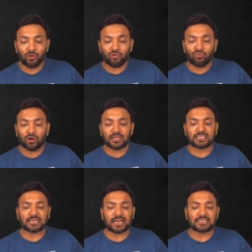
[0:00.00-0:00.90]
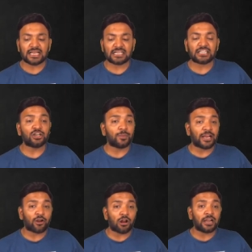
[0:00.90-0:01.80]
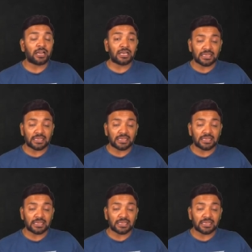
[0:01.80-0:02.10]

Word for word: What is the transaction to be recorded?